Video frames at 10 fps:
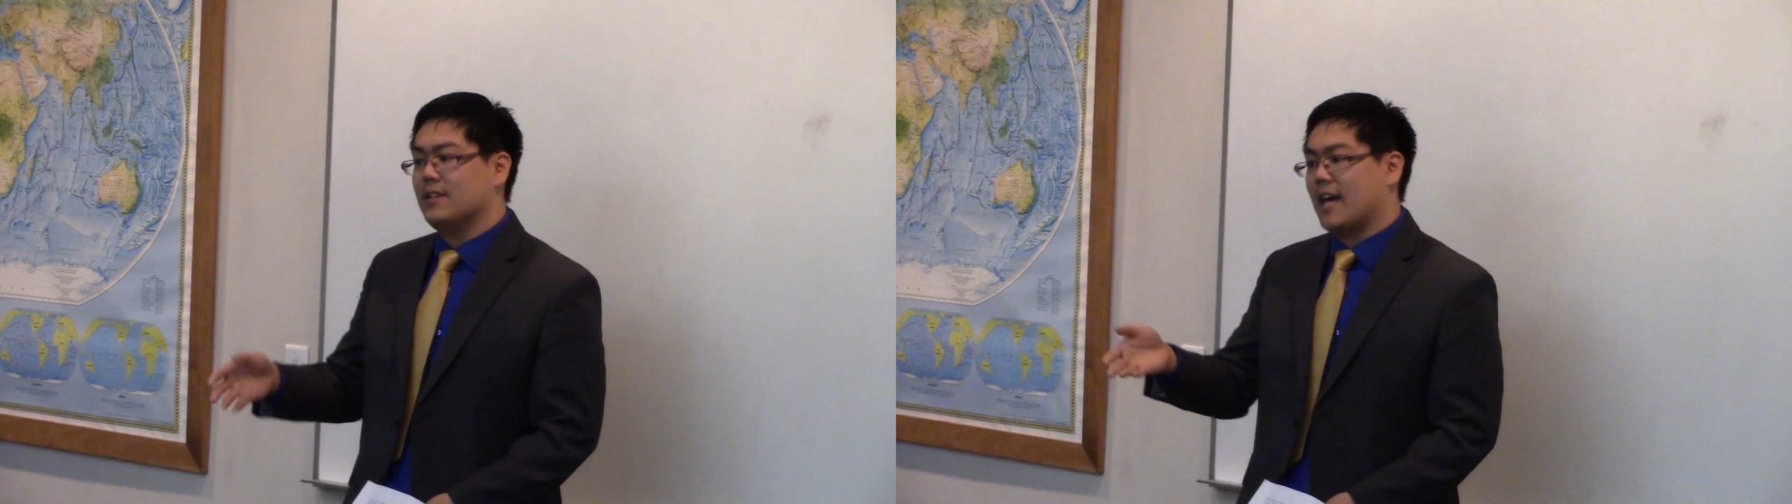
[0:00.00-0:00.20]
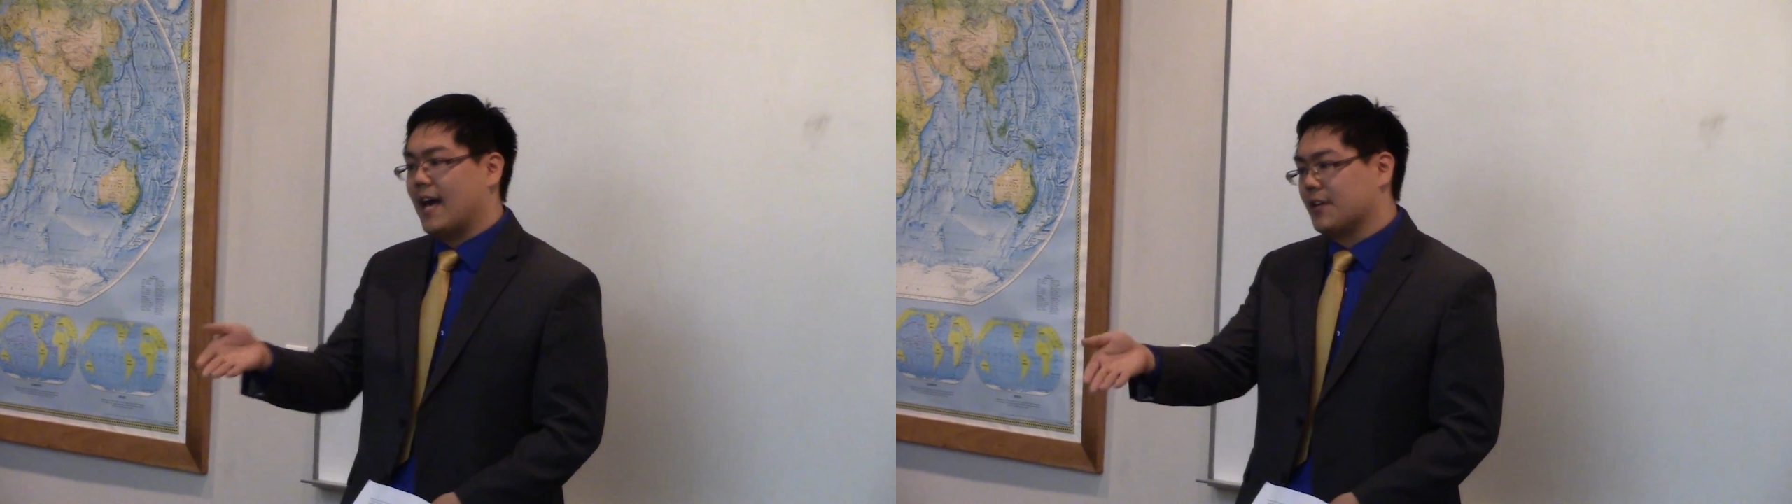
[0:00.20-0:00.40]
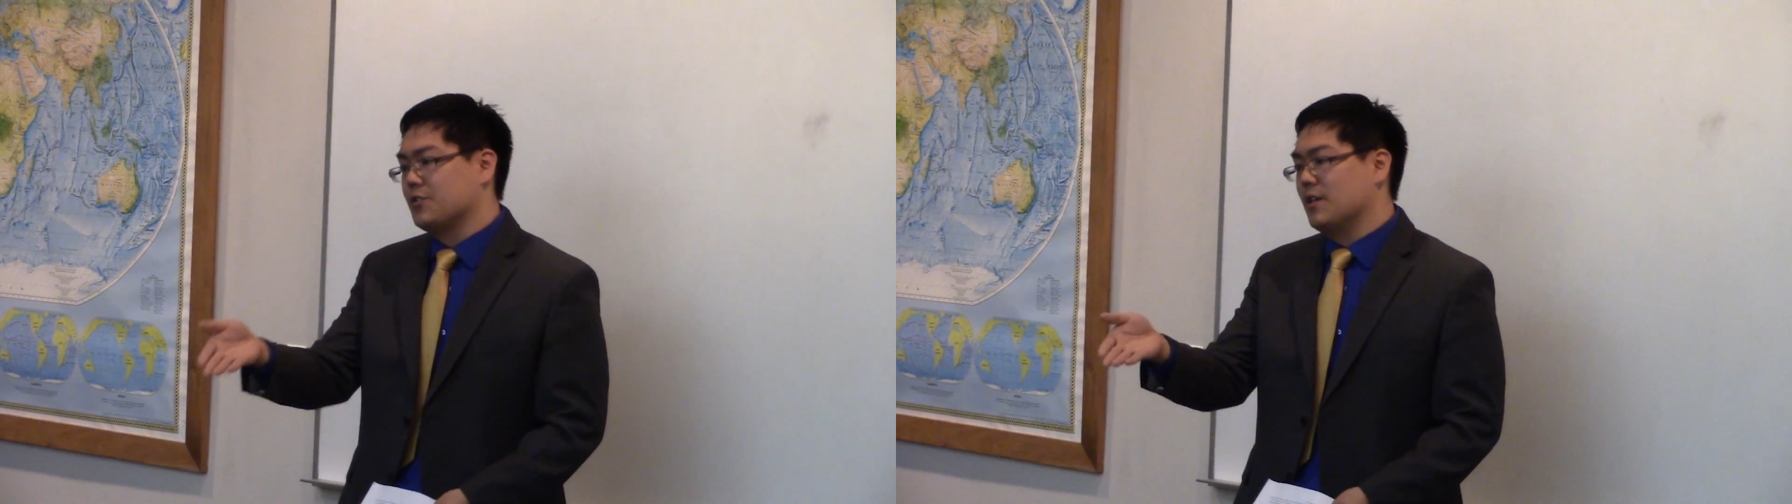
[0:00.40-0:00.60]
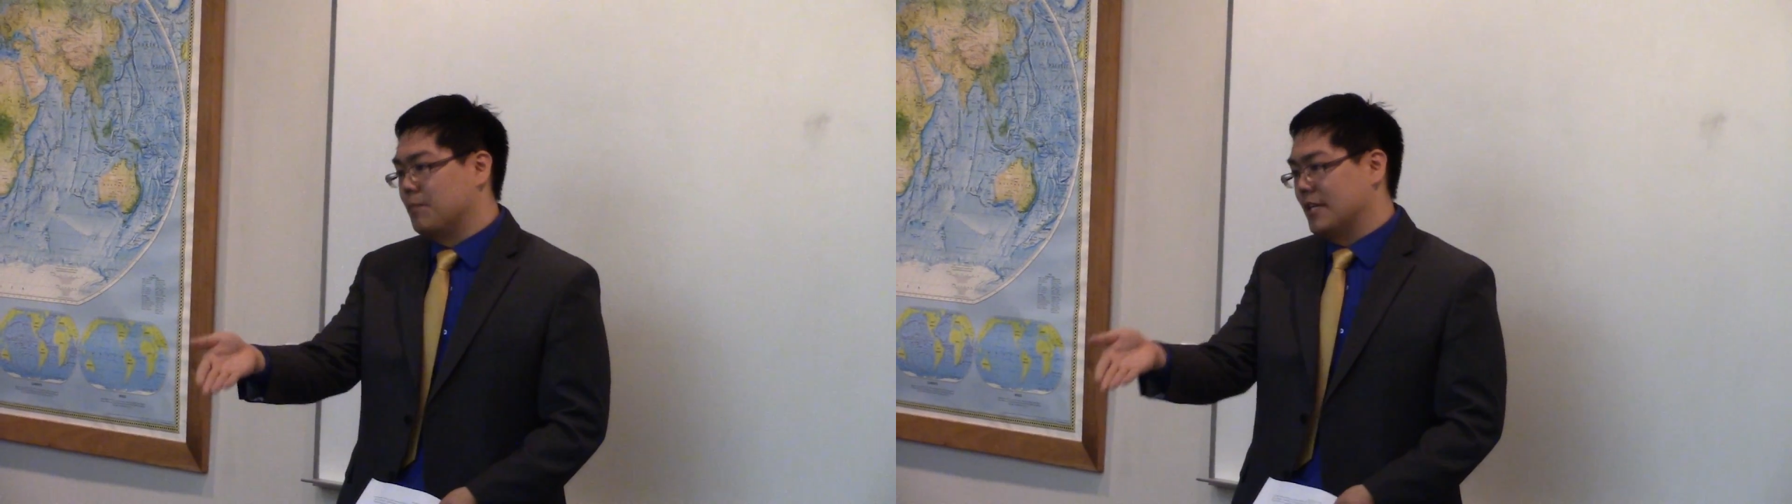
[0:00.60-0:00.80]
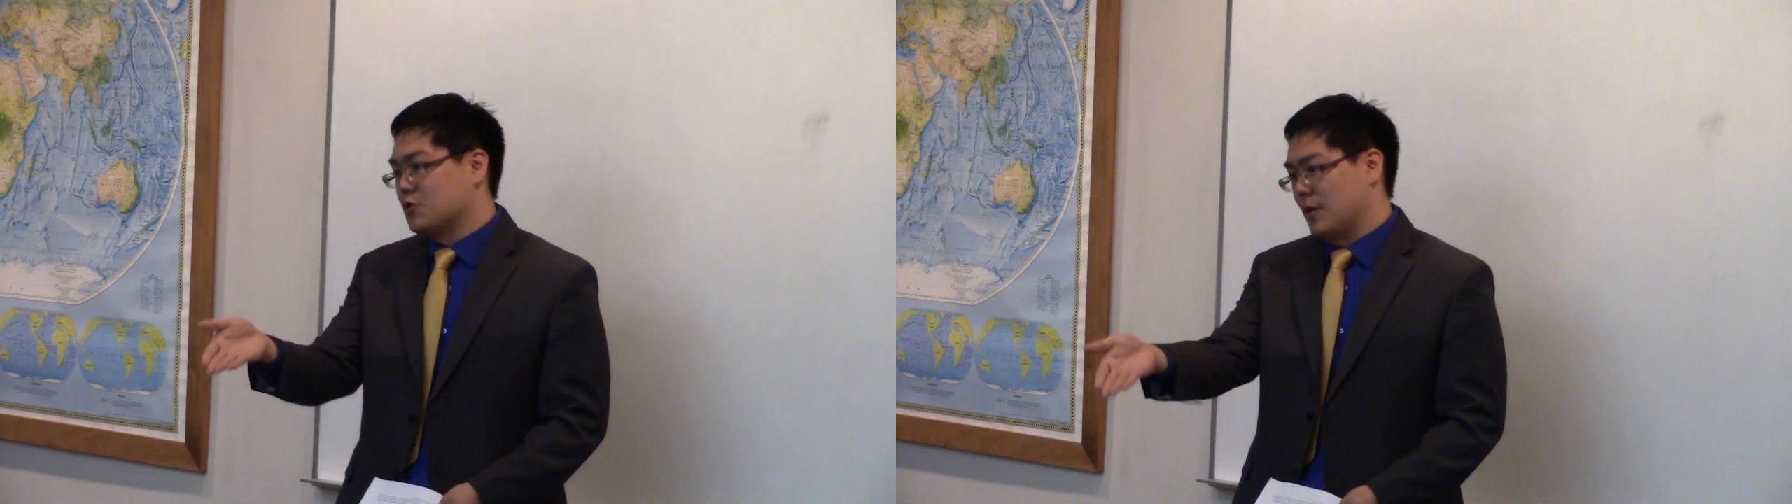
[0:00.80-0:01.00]
to actually
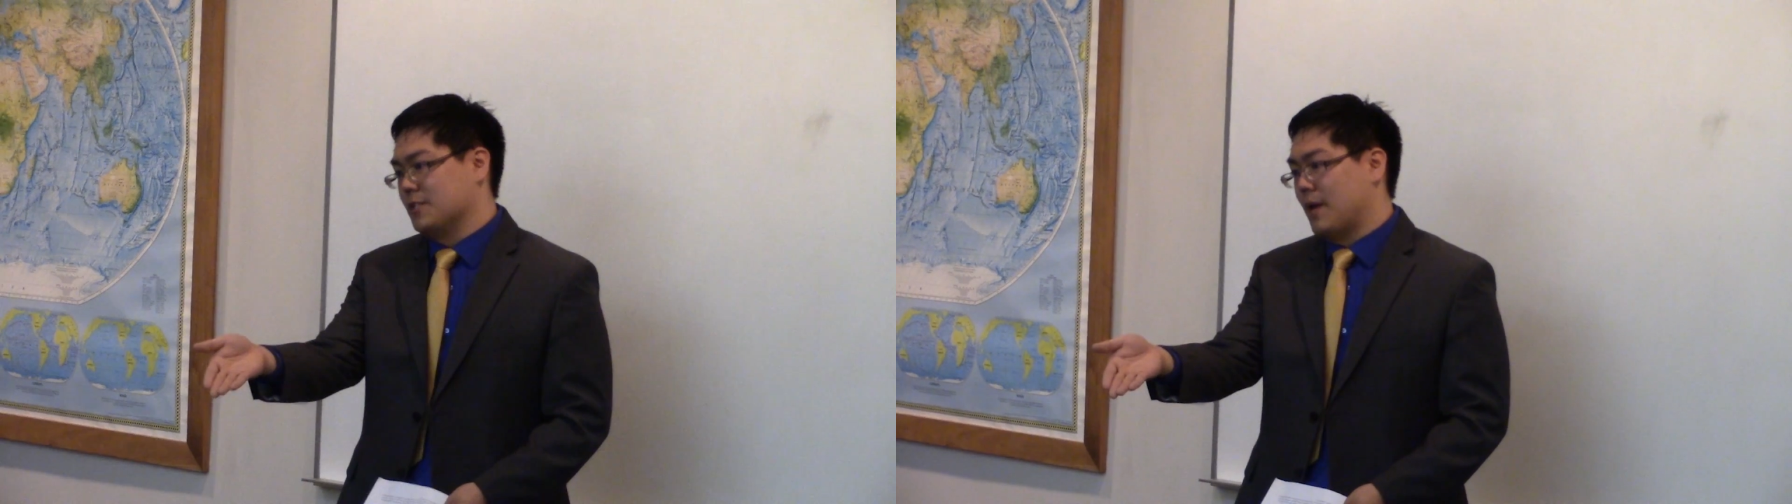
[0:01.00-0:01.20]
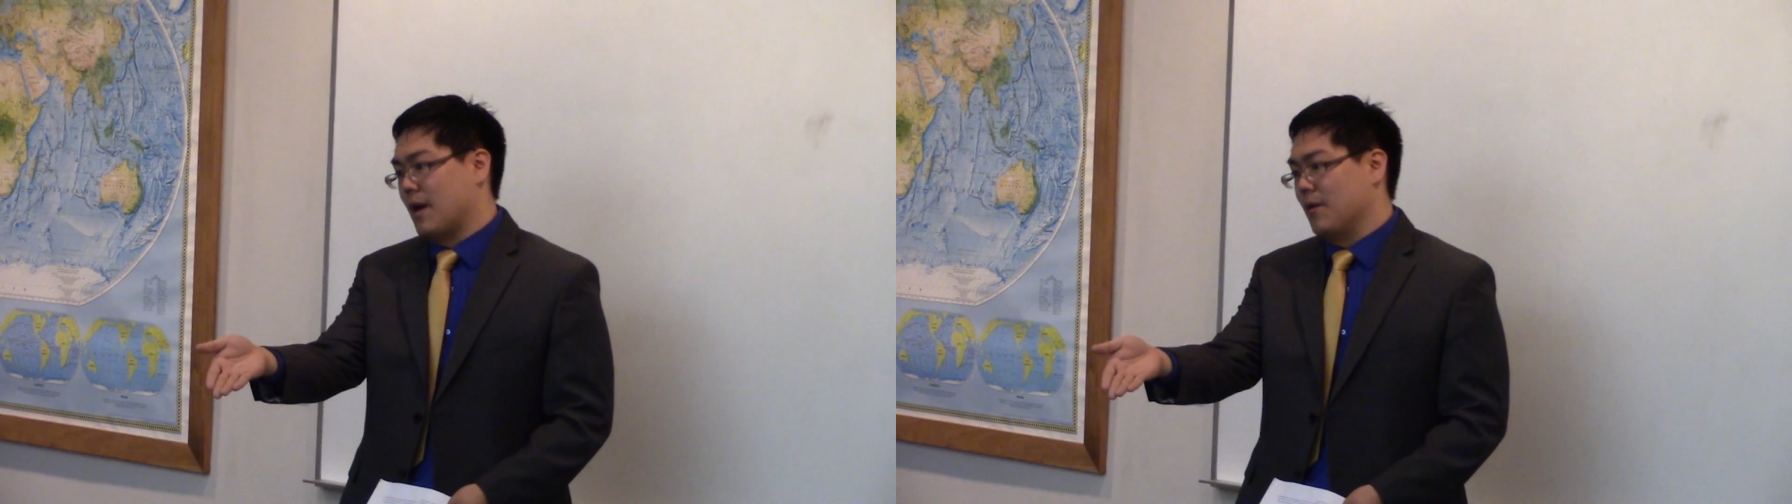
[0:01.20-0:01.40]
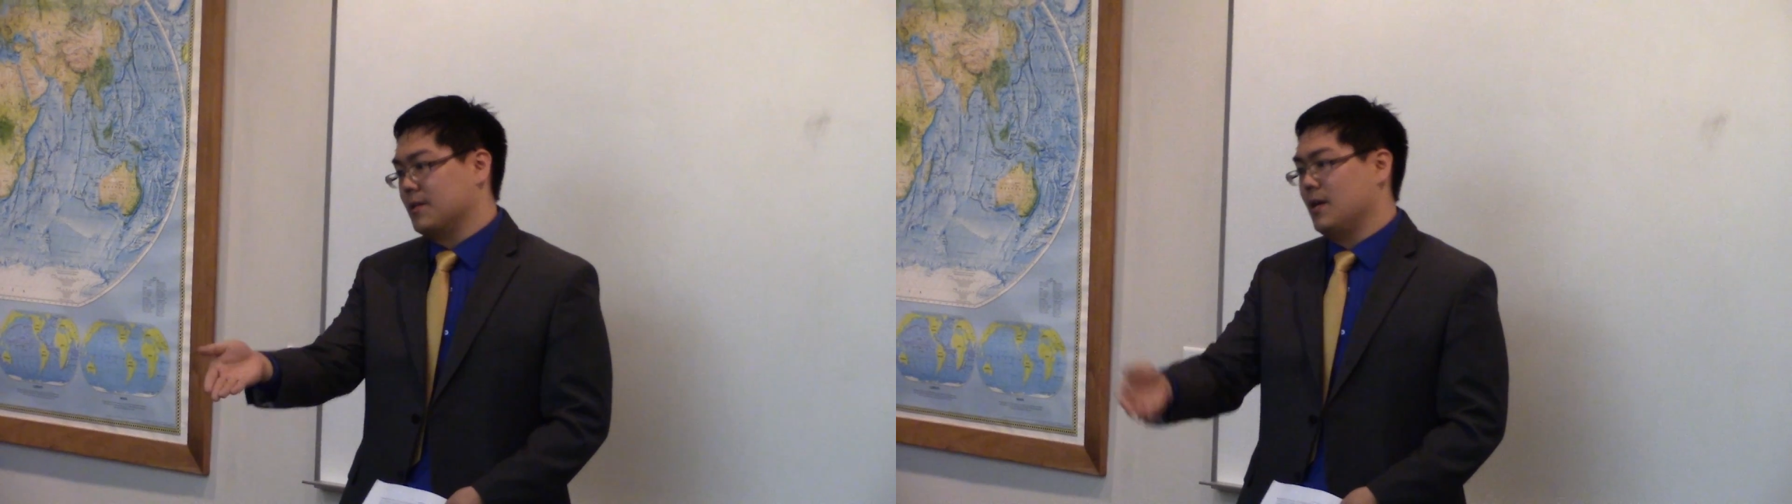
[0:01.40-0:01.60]
be transparent.